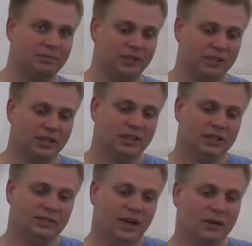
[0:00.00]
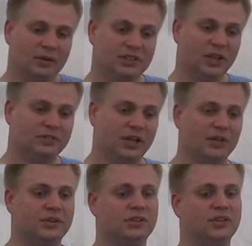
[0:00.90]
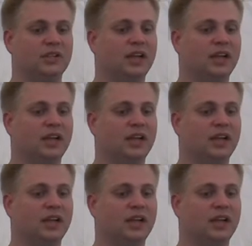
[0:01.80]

Federal Reserve notes